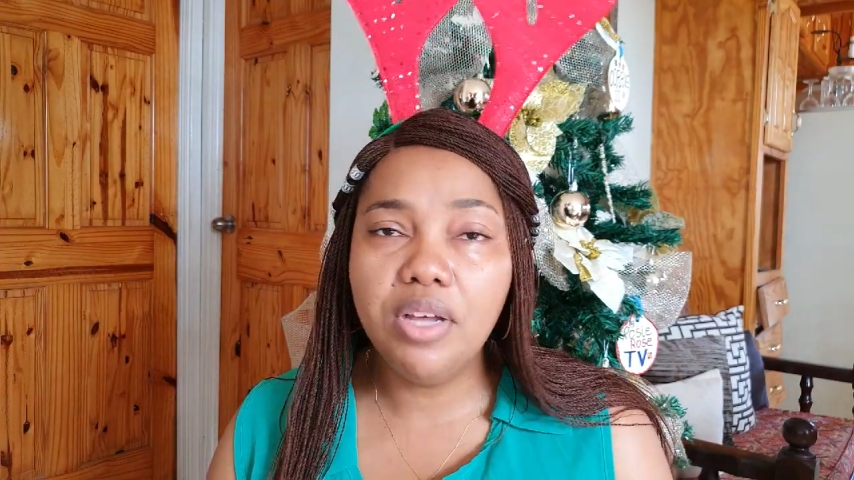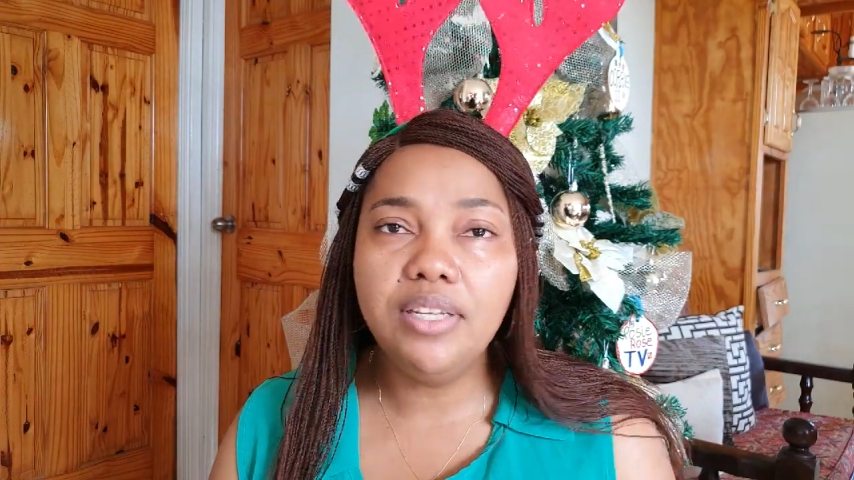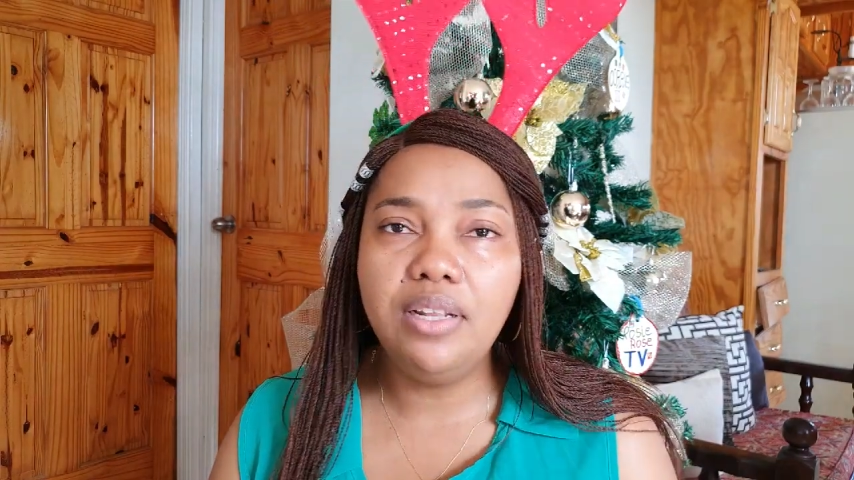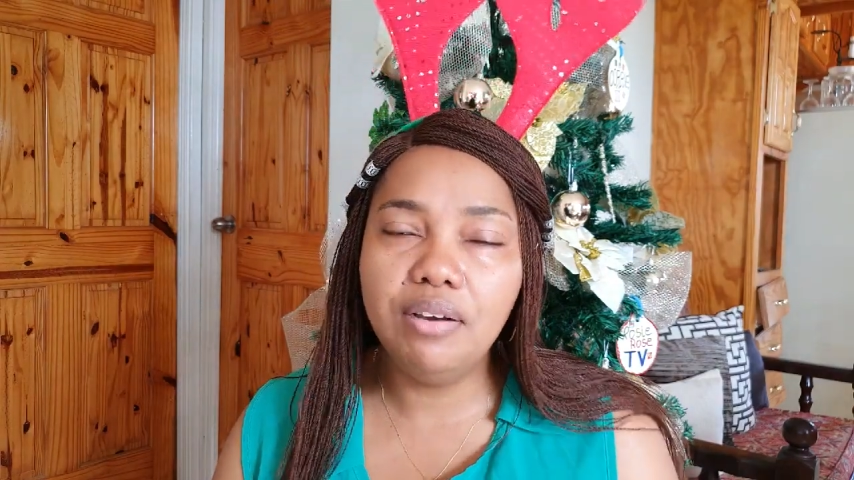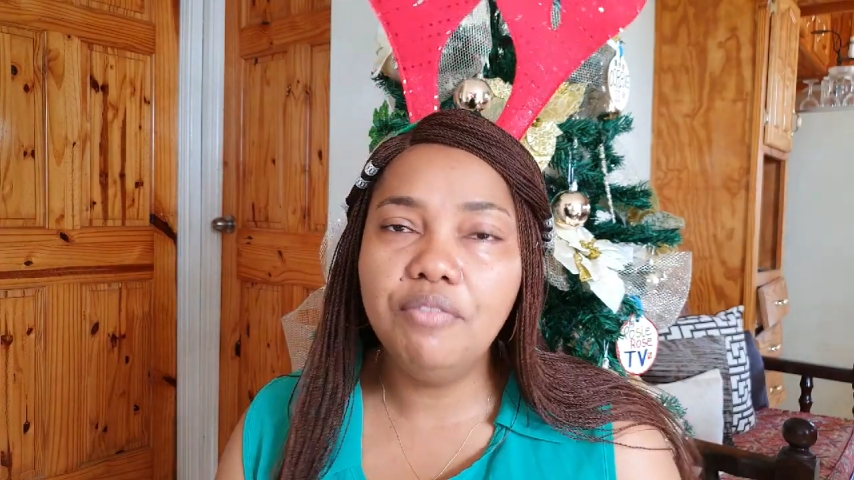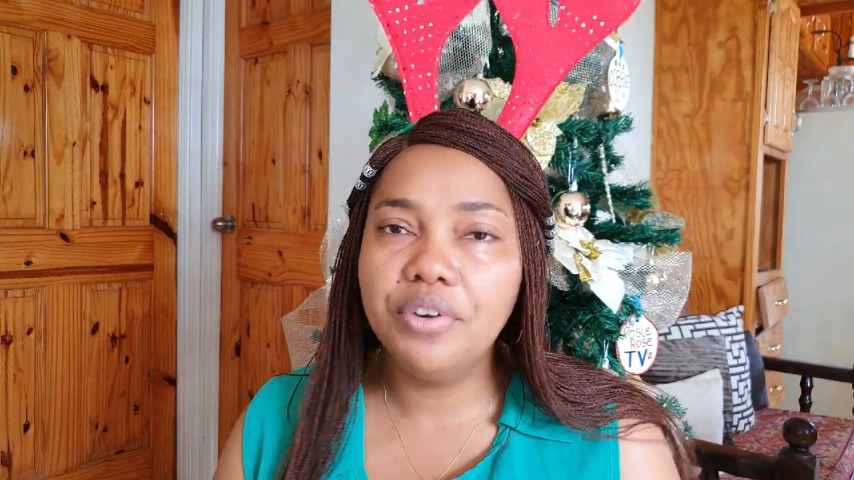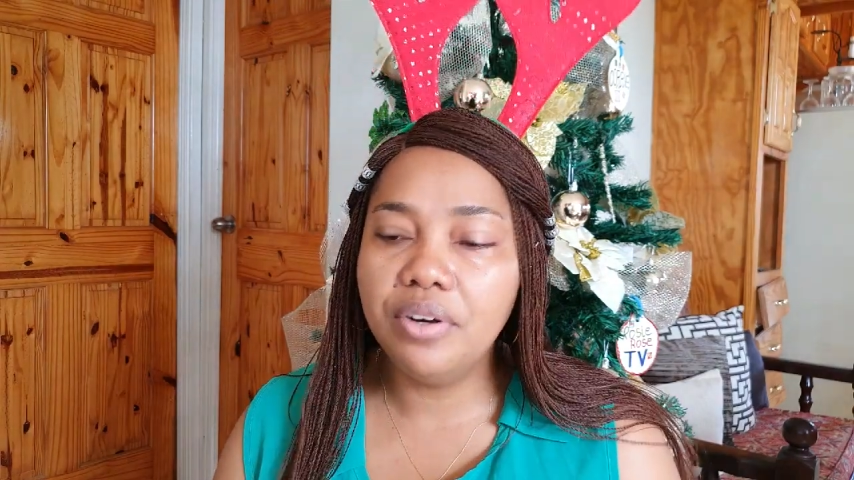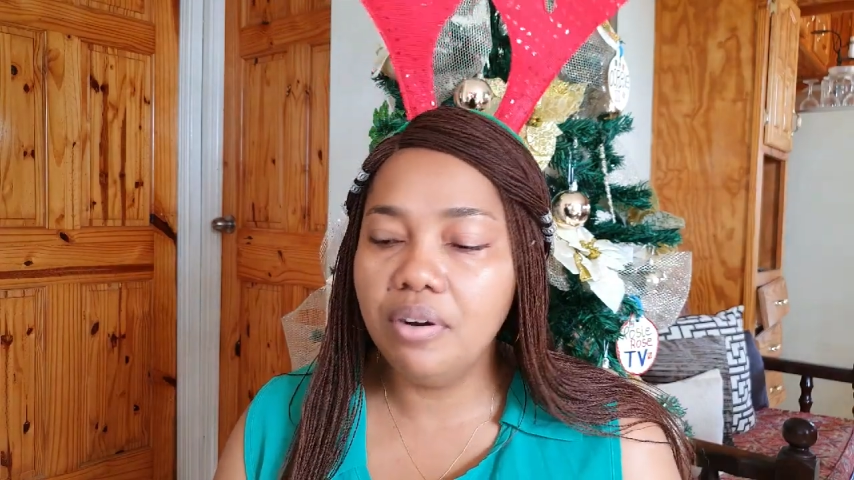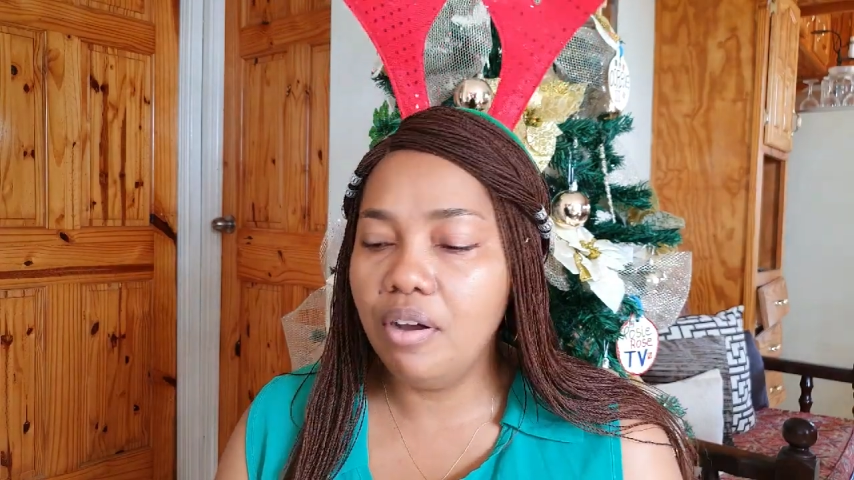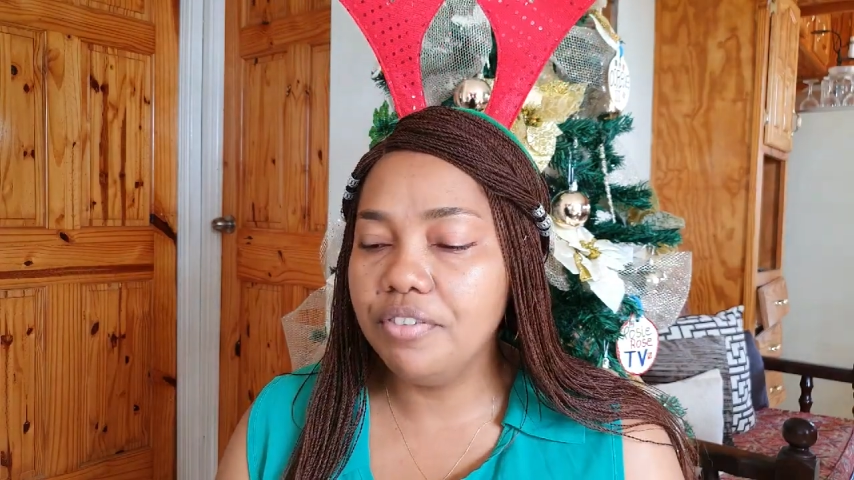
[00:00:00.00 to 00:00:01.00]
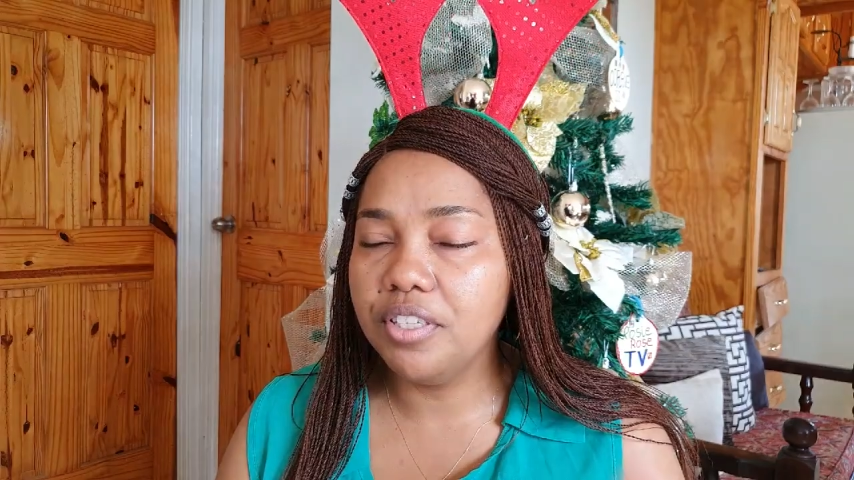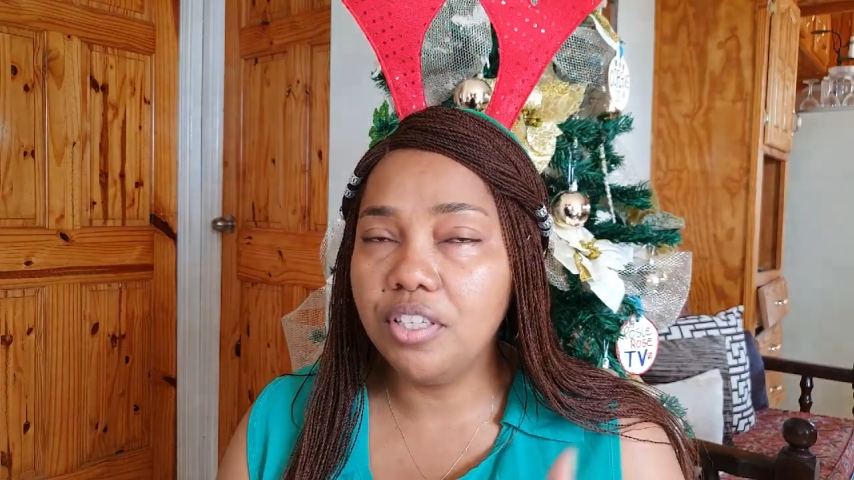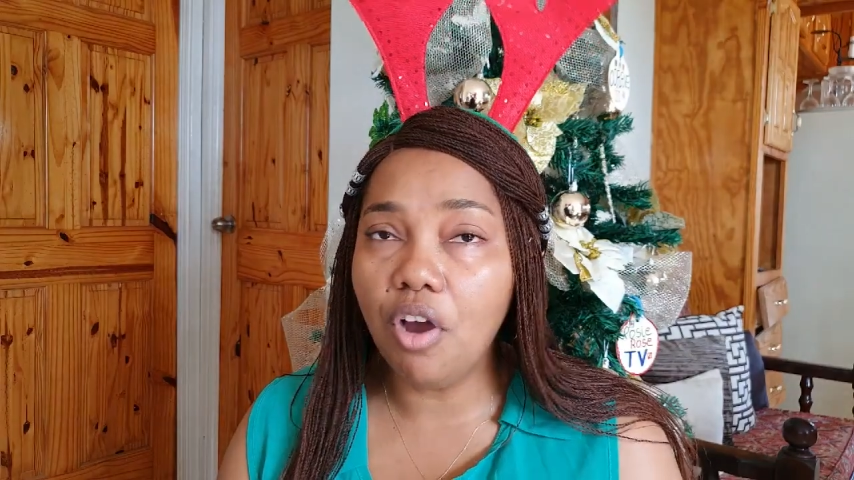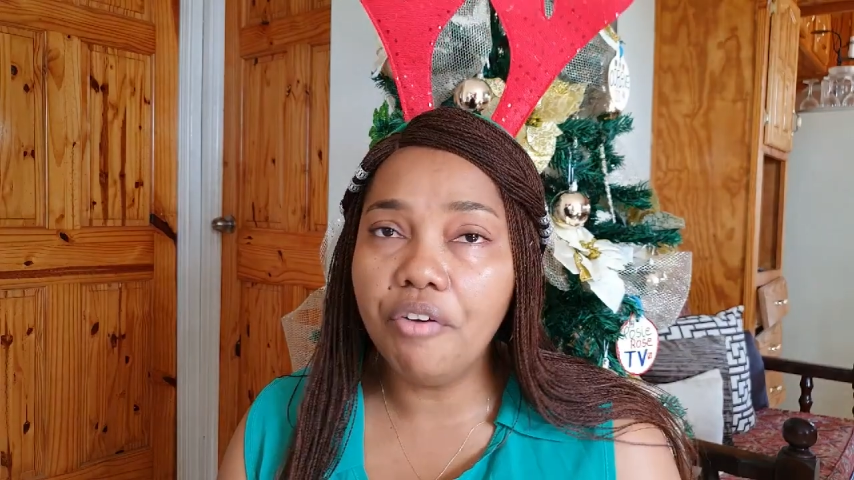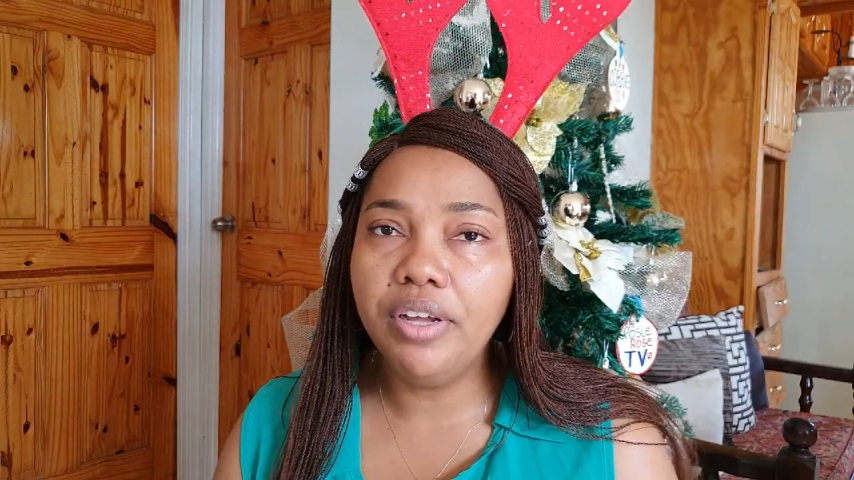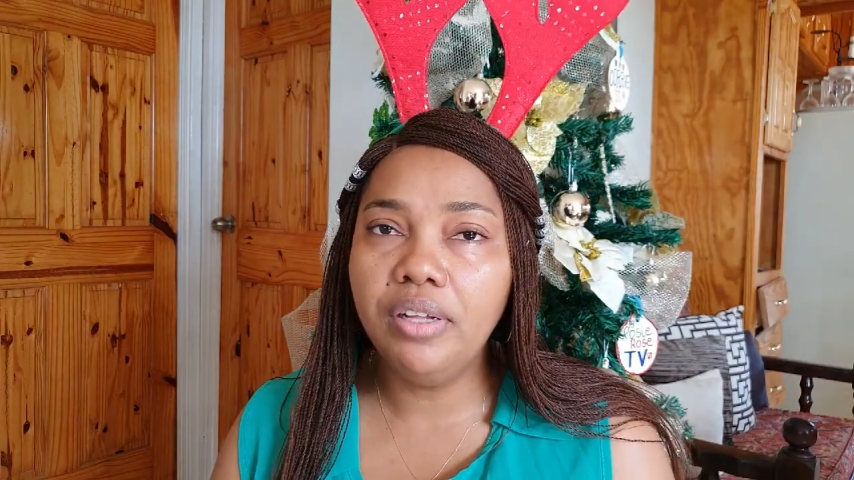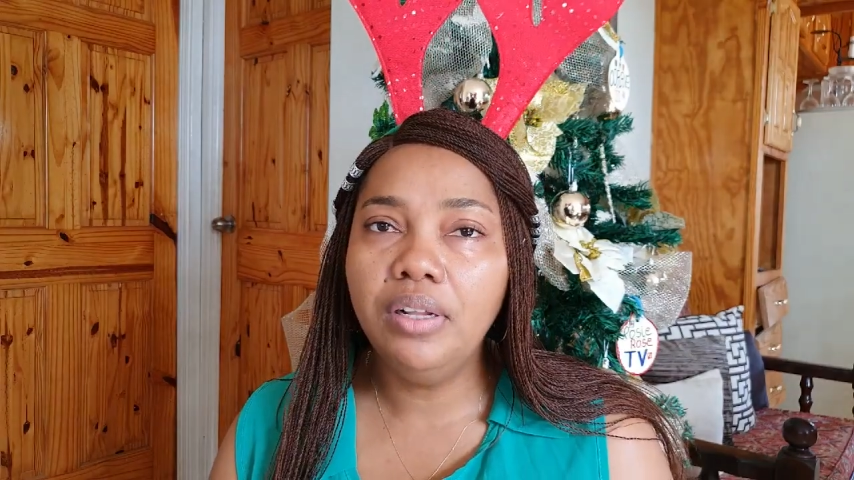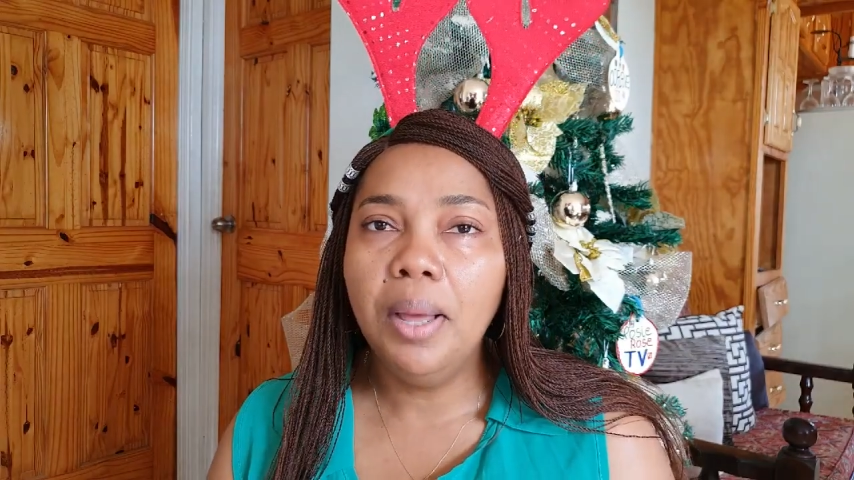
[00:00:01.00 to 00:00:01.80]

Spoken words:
lover of sorrel,